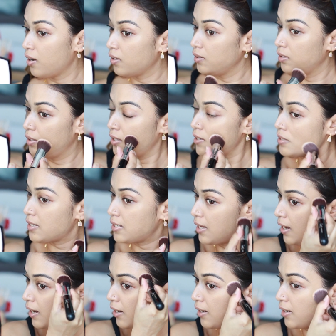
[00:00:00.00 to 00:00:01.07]
this
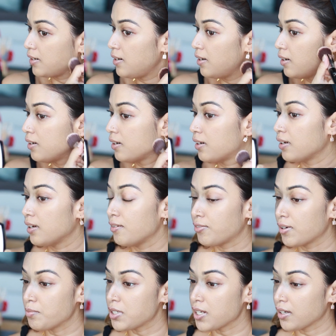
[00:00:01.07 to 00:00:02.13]
side, if
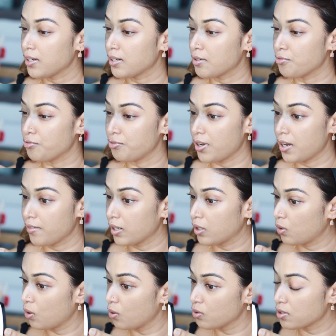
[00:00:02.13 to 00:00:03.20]
I'm taking a very
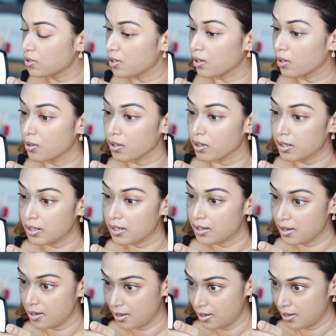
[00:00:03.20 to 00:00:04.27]
closer look,
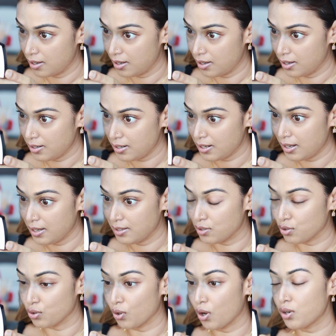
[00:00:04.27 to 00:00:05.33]
it
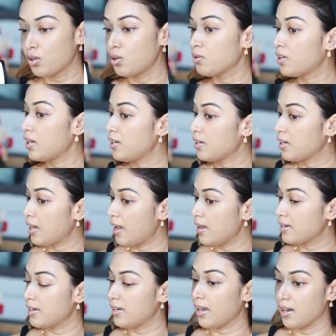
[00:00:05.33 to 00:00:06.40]
is not looking
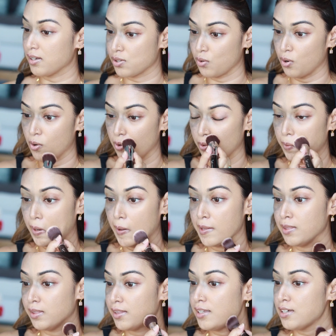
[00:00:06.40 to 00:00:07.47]
cakey at all.
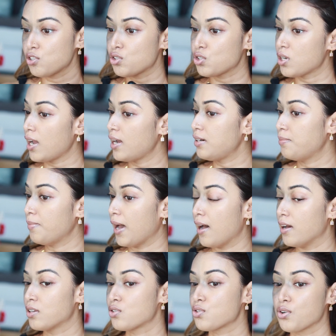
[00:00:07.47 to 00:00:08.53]
And this shade
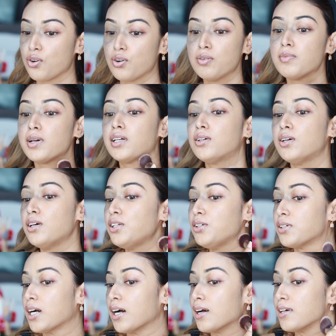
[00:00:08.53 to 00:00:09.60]
match, oh my god,
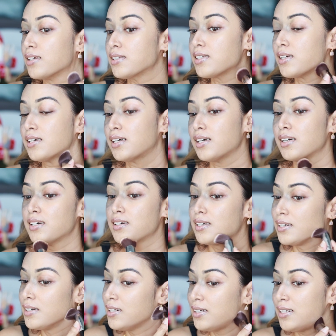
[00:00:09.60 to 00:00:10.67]
you guys,
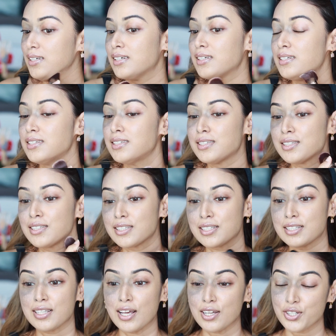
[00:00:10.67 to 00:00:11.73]
it is
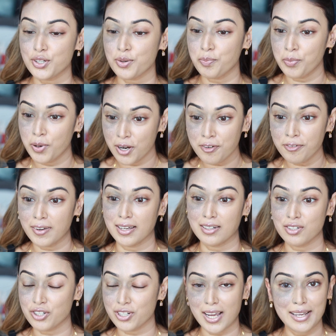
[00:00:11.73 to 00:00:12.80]
such
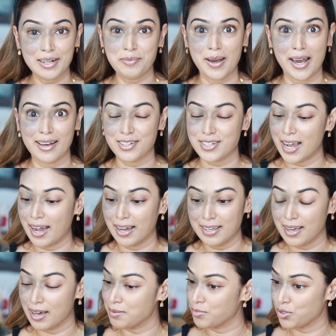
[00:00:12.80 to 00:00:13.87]
perfect shade match.
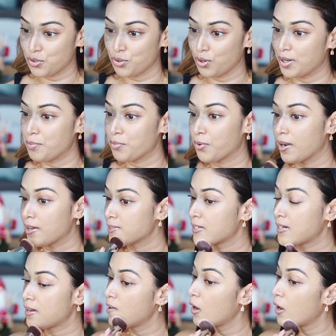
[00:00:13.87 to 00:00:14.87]
I am so impressed.